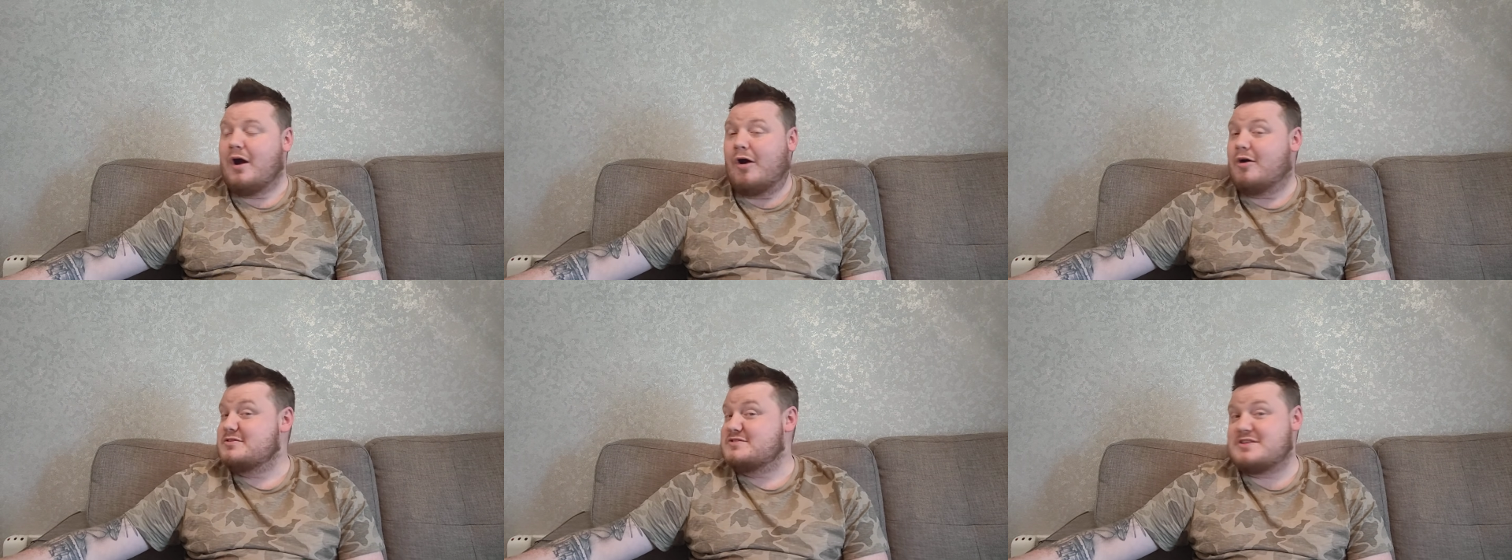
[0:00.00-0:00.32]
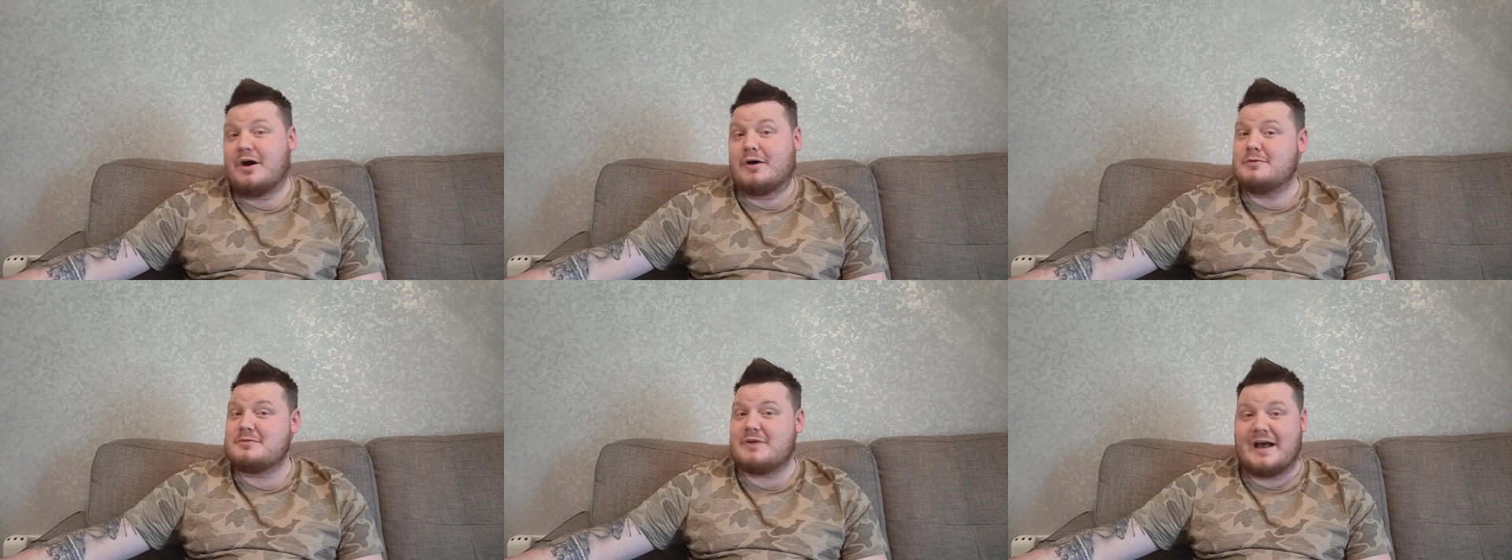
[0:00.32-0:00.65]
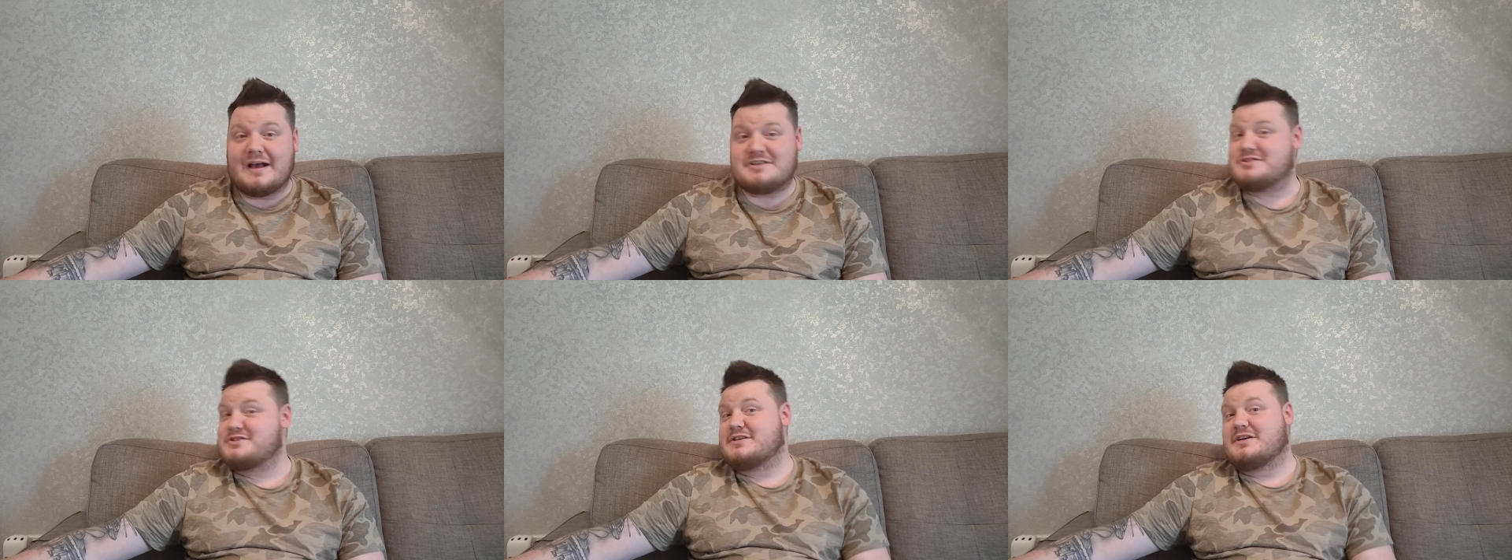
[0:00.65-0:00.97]
I don't
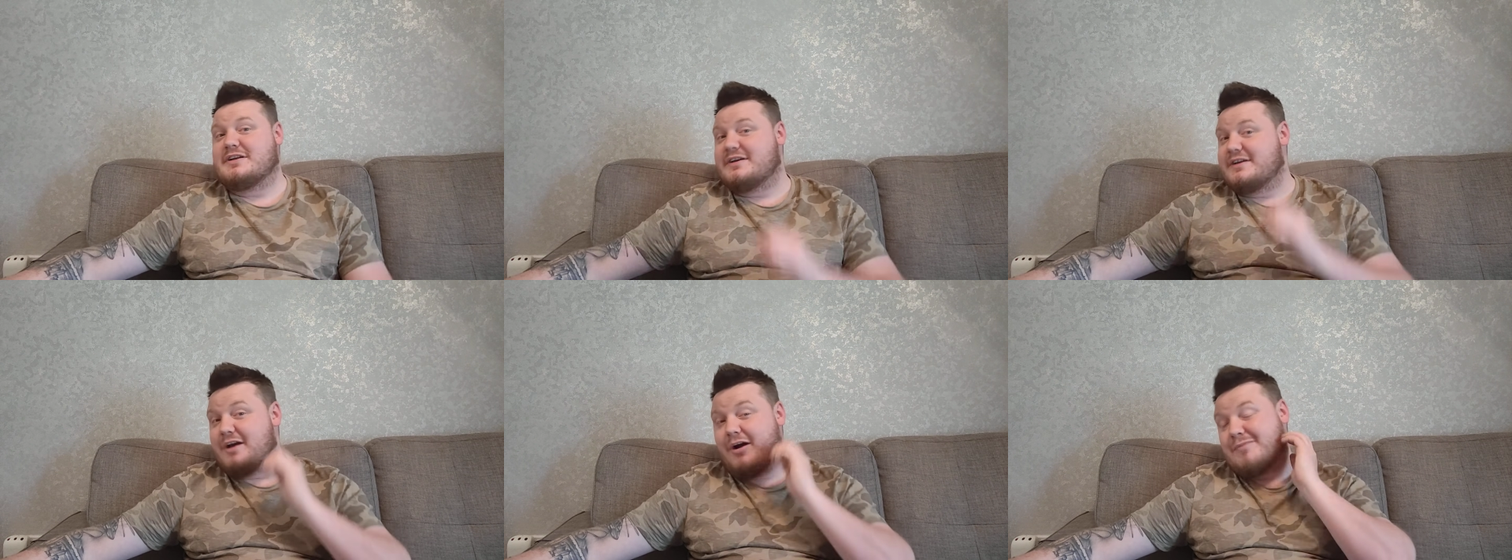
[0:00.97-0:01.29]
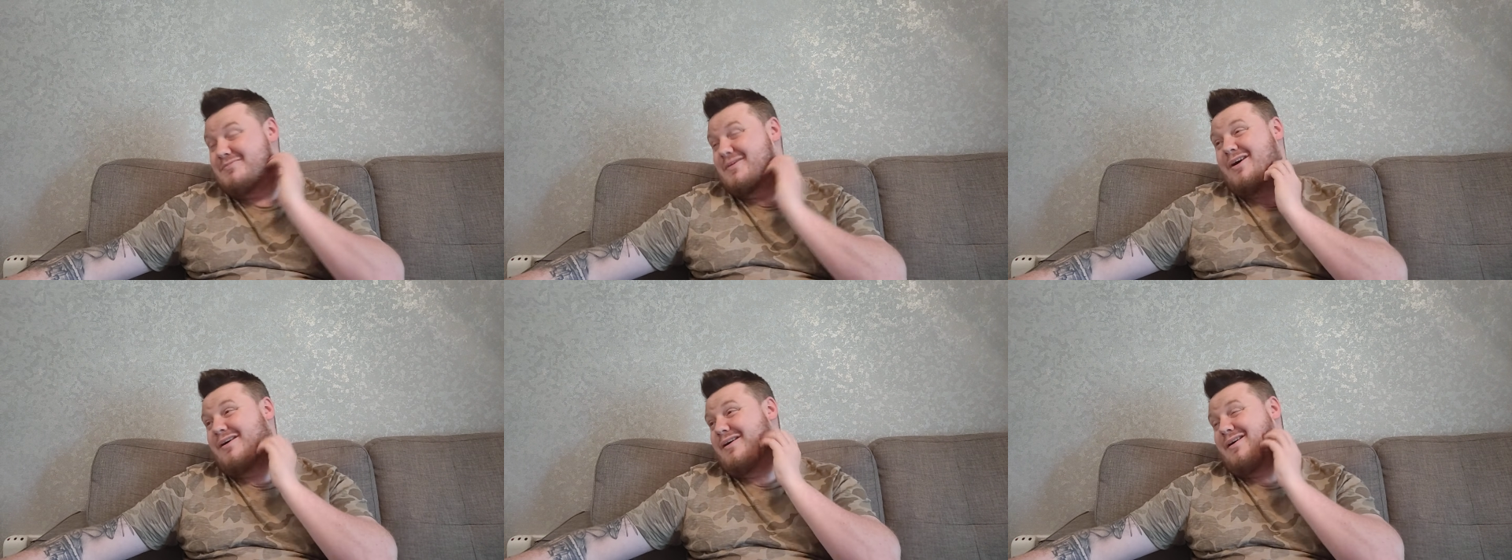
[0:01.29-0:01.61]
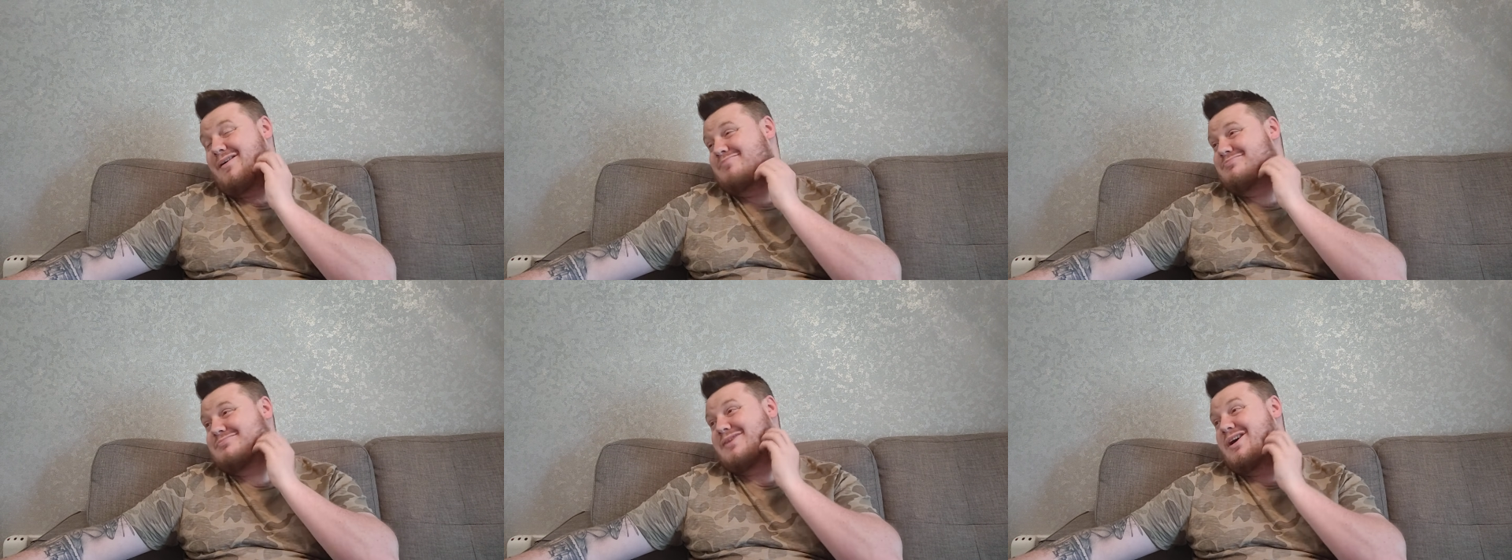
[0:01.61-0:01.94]
actually.
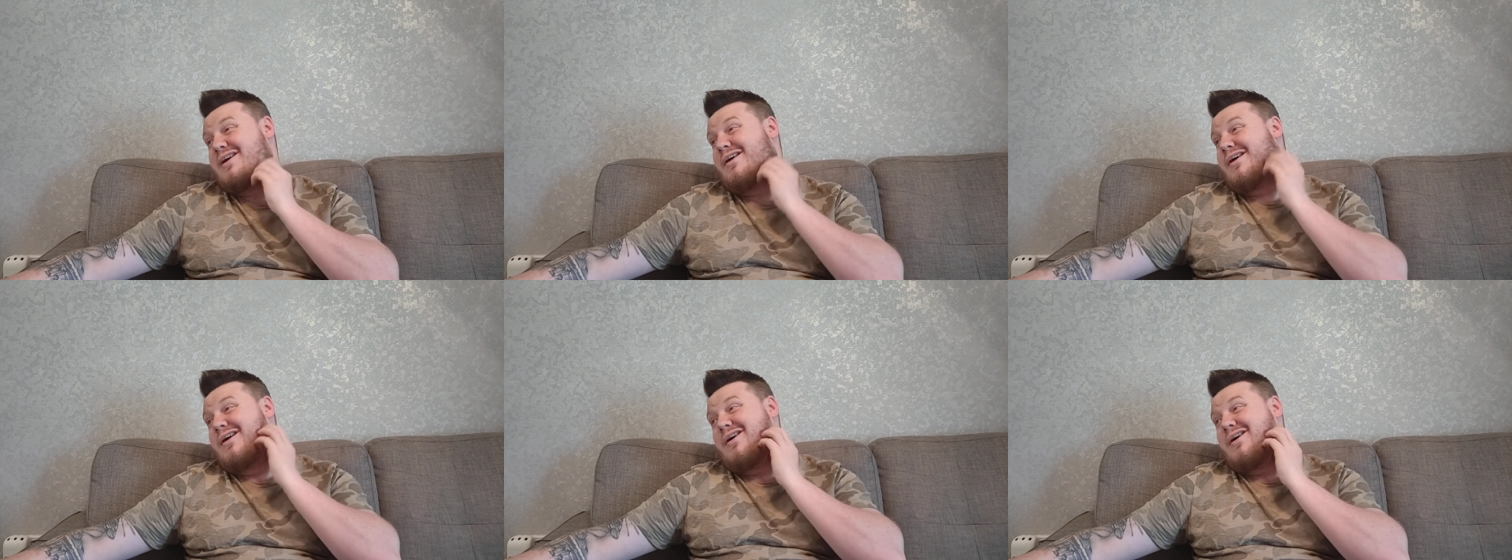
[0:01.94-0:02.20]
I've